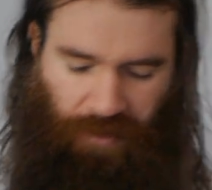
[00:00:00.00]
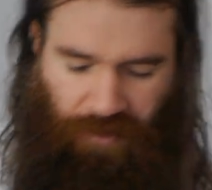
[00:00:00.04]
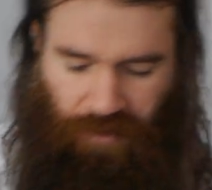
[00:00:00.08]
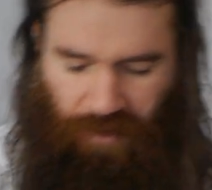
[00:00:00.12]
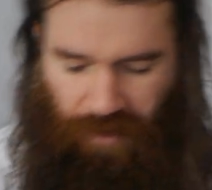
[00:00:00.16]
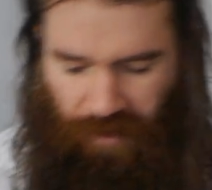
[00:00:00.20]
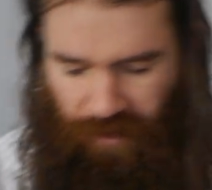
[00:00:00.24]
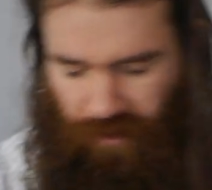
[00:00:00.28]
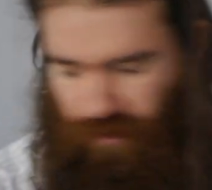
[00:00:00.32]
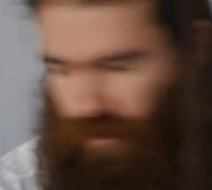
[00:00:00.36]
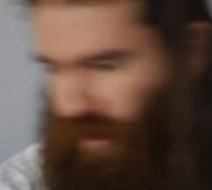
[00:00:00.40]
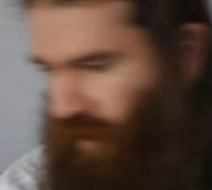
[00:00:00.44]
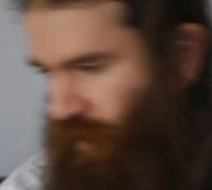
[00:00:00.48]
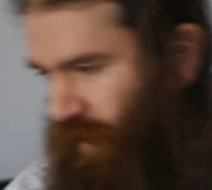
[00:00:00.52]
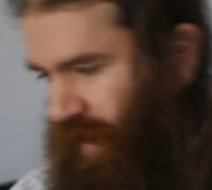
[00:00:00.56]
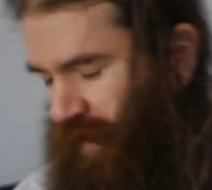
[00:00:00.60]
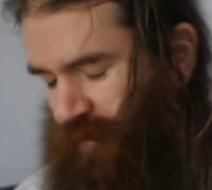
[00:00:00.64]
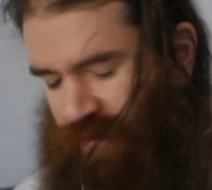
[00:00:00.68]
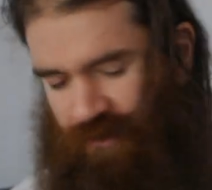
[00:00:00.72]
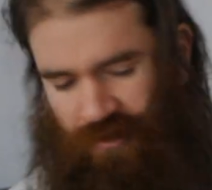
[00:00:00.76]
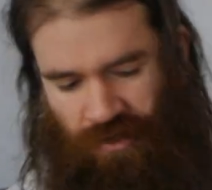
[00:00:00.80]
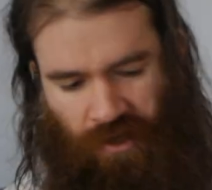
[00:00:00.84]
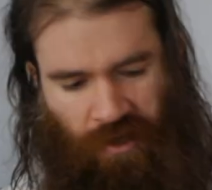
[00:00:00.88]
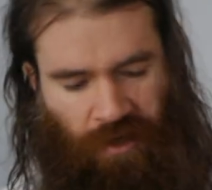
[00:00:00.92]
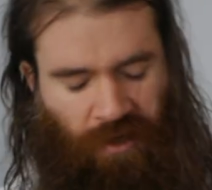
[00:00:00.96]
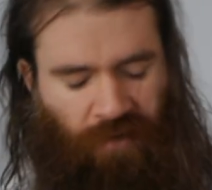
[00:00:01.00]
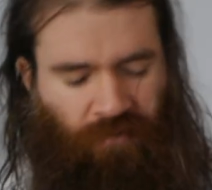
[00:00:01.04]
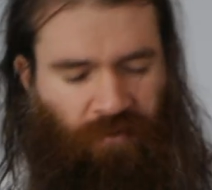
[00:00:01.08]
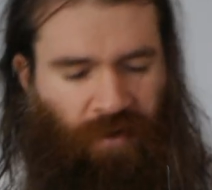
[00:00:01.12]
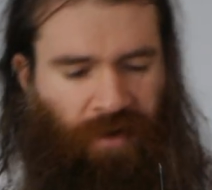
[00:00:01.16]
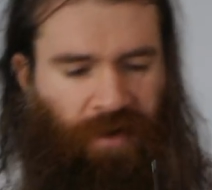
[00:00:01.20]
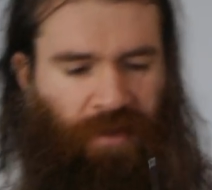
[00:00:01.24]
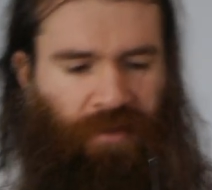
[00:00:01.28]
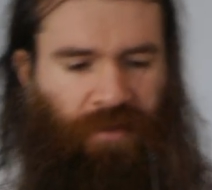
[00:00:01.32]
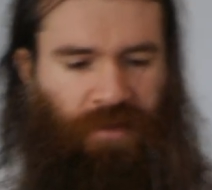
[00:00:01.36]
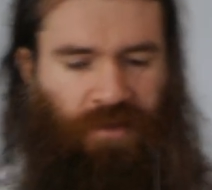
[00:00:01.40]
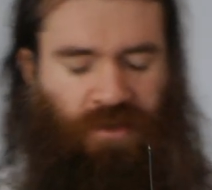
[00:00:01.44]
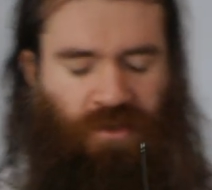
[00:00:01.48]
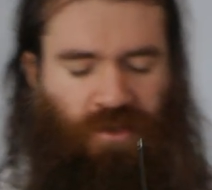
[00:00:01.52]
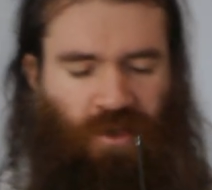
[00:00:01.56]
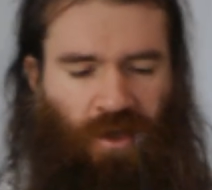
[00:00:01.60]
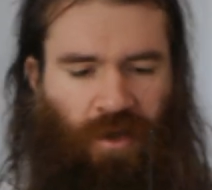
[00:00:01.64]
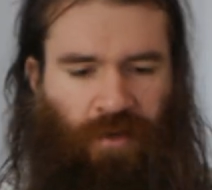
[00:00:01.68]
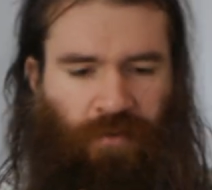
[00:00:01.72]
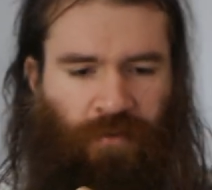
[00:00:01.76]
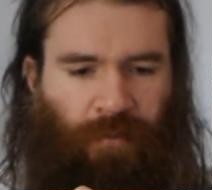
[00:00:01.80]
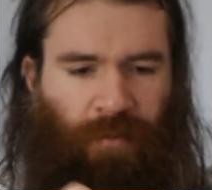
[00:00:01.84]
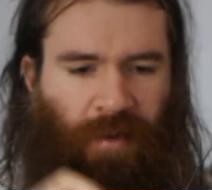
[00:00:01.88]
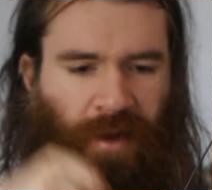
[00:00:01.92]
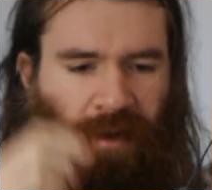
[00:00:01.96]
Now, I'm just kind of running this
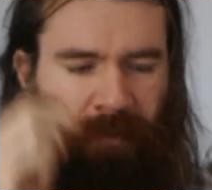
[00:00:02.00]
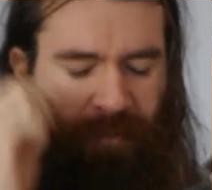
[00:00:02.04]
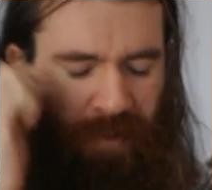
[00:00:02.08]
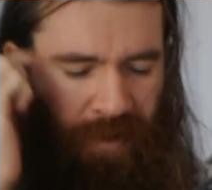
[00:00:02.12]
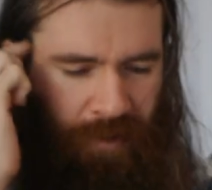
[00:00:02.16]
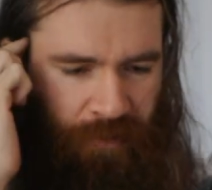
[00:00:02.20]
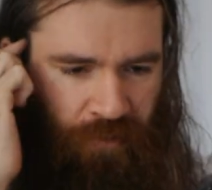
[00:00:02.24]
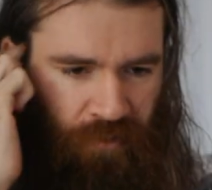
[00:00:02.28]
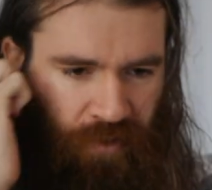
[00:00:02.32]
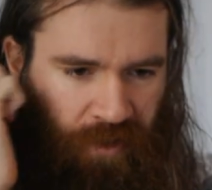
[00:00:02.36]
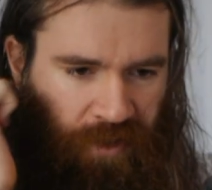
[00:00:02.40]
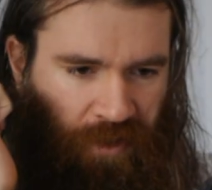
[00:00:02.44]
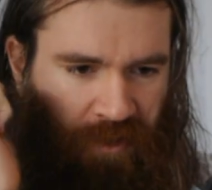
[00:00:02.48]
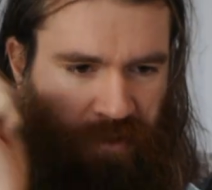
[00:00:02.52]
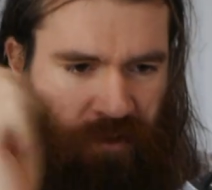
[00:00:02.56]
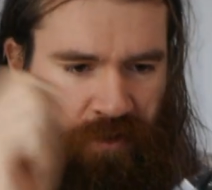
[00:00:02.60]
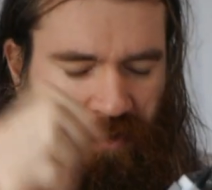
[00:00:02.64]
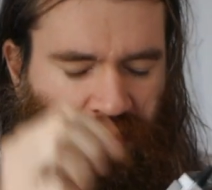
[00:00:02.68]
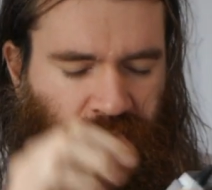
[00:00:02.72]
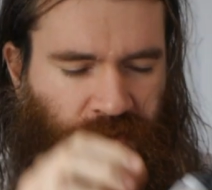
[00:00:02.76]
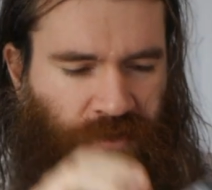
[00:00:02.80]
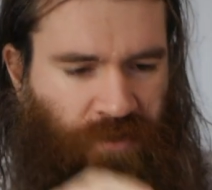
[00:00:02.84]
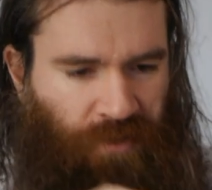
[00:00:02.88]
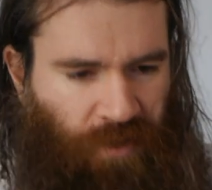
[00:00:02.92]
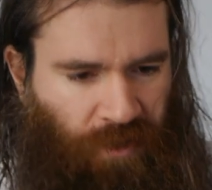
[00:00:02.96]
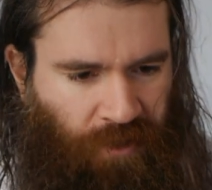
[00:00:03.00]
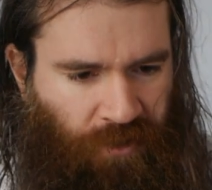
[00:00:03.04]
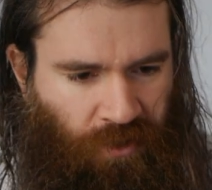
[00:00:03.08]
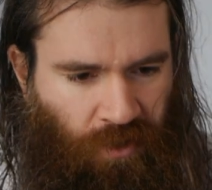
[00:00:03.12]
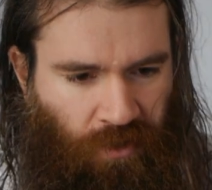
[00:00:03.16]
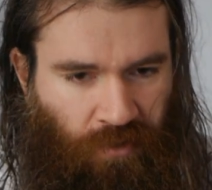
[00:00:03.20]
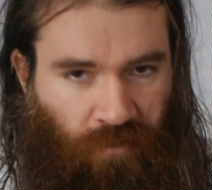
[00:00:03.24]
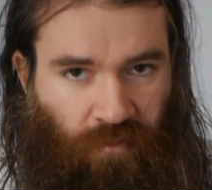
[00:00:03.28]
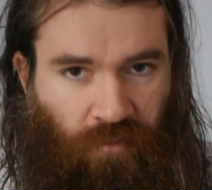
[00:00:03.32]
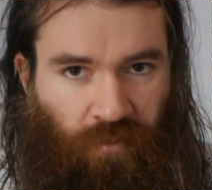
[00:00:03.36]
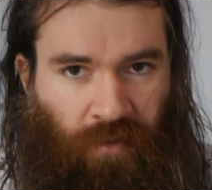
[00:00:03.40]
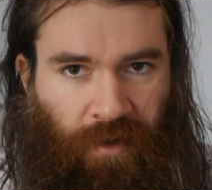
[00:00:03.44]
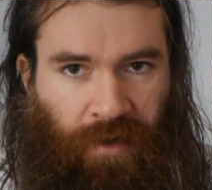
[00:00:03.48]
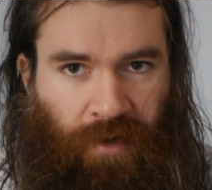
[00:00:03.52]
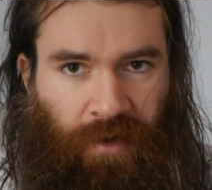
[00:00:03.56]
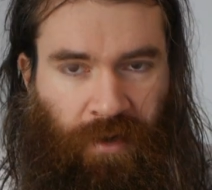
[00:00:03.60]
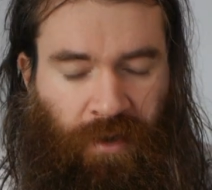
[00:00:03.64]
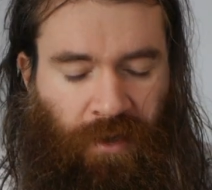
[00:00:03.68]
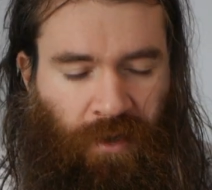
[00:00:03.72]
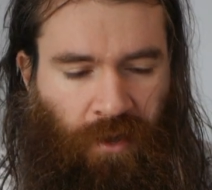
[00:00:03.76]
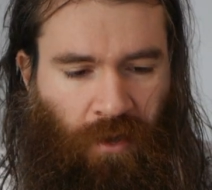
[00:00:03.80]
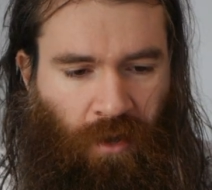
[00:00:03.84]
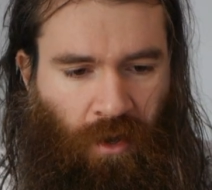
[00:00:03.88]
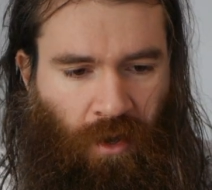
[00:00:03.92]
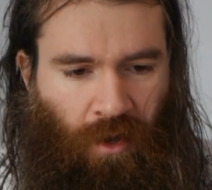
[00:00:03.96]
off my memory because I don't
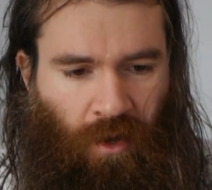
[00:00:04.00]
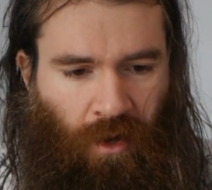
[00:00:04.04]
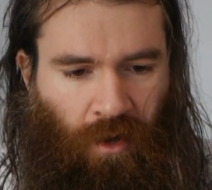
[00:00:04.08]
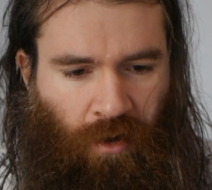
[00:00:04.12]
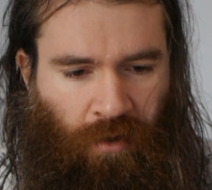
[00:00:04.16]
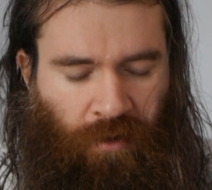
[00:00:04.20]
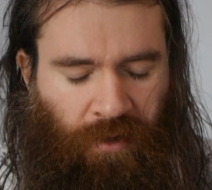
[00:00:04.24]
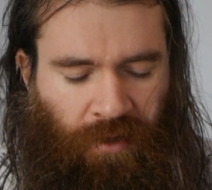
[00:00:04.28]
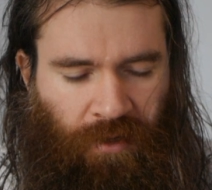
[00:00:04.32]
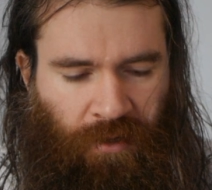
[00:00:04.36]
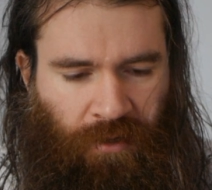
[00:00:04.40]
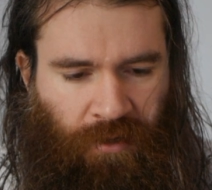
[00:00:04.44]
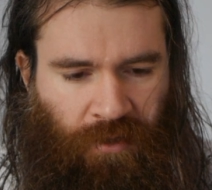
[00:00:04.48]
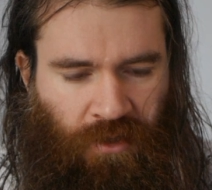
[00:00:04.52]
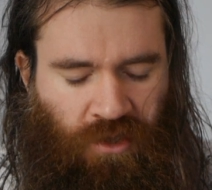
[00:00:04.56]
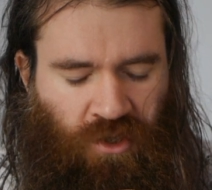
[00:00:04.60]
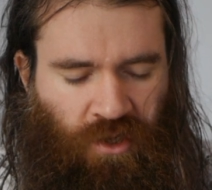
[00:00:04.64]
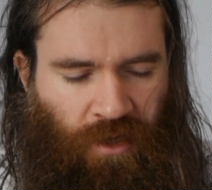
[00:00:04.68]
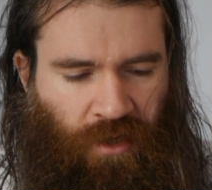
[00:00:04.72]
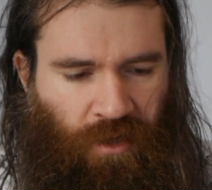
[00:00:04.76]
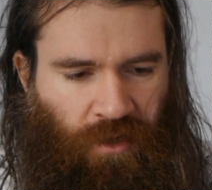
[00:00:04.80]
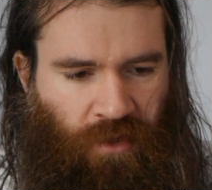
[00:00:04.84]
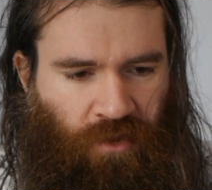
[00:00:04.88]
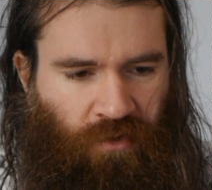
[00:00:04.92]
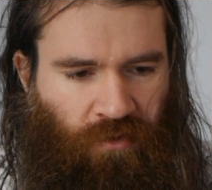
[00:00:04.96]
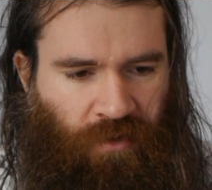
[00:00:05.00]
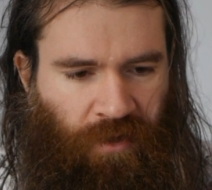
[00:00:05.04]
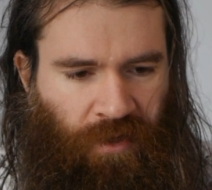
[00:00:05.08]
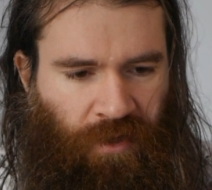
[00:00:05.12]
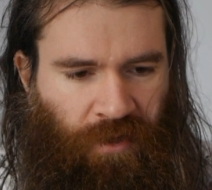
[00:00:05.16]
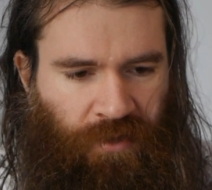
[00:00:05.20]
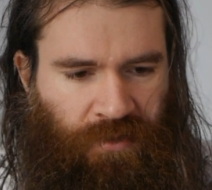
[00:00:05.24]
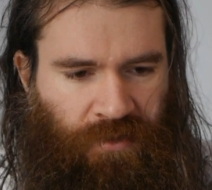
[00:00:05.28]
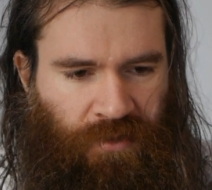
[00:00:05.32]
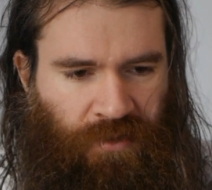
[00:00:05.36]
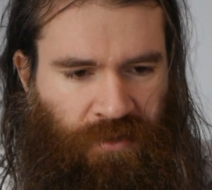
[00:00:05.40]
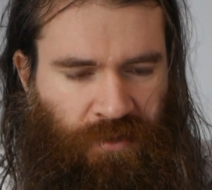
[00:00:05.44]
really own any G3s,